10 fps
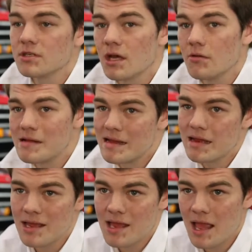So
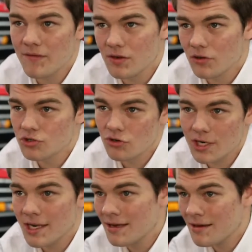if you're not
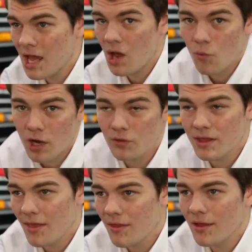strong in one or
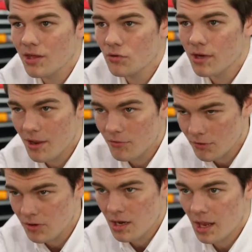the other, you'll get
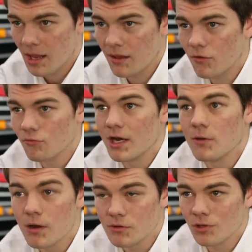really
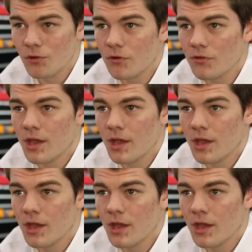well taught